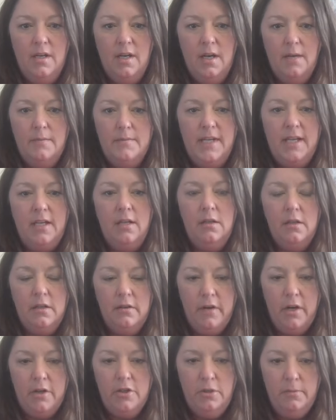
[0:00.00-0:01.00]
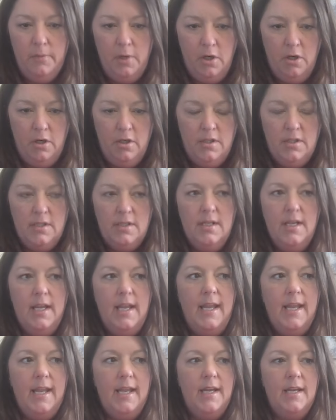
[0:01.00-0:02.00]
Um, take a look around your barn
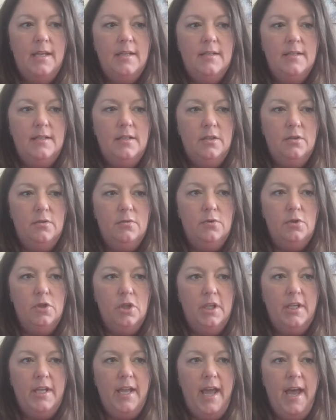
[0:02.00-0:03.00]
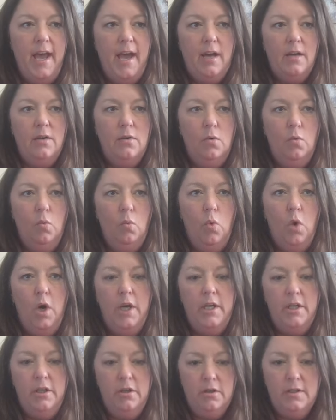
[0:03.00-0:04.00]
and you know look at
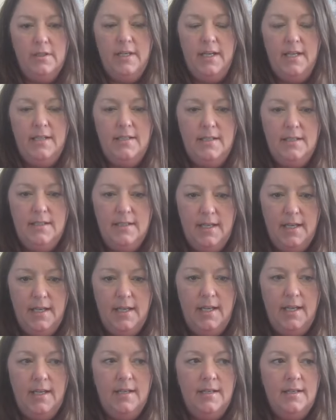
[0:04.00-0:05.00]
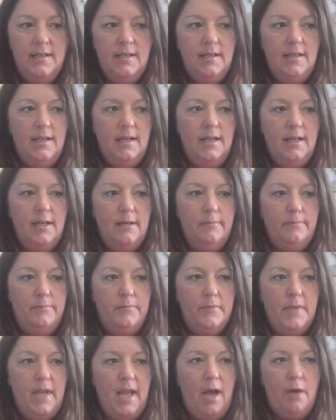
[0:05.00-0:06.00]
what your day to day
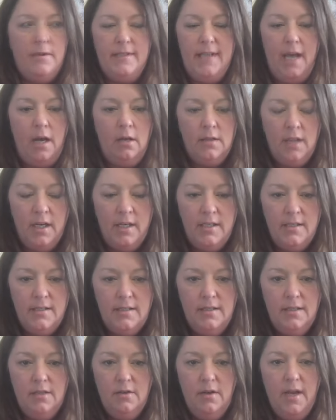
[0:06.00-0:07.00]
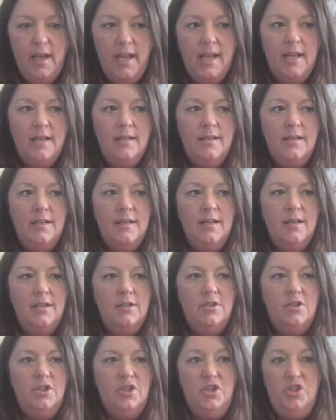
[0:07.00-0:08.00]
how it's outlined you know, and
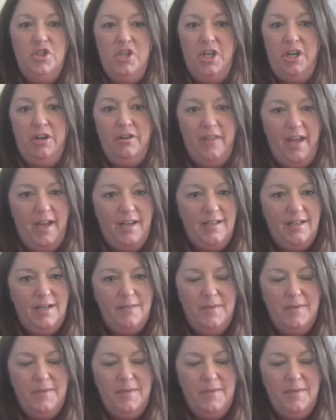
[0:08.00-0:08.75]
just share that.